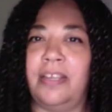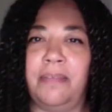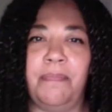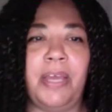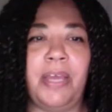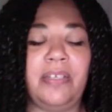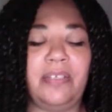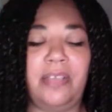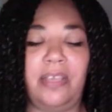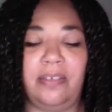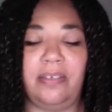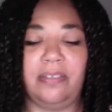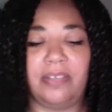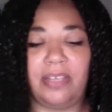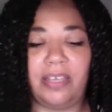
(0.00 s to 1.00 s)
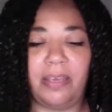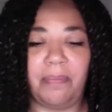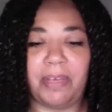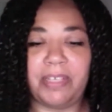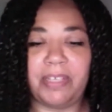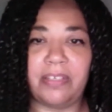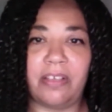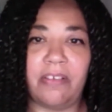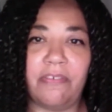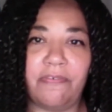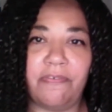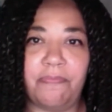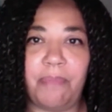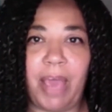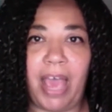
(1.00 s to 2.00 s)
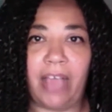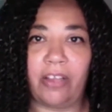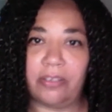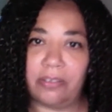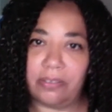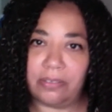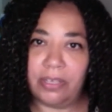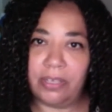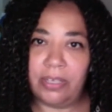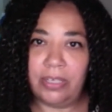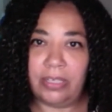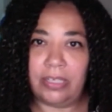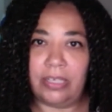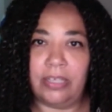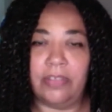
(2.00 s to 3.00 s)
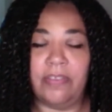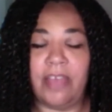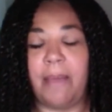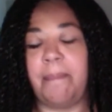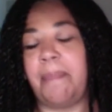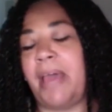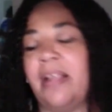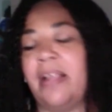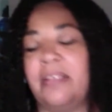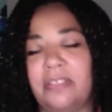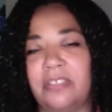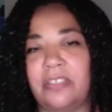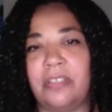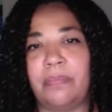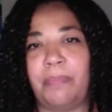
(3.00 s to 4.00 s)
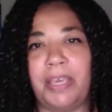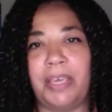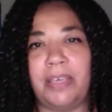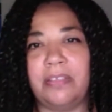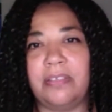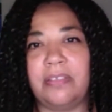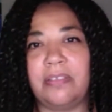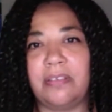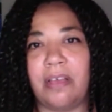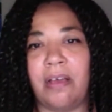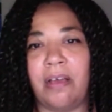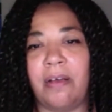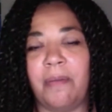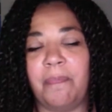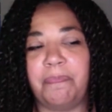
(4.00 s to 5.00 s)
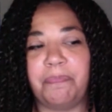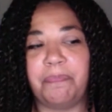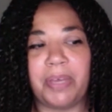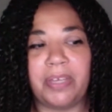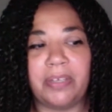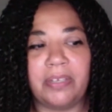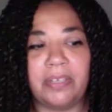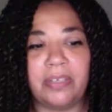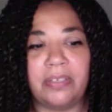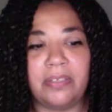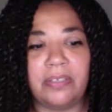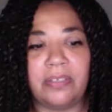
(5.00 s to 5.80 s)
meditate and to get myself back in that balanced space. But it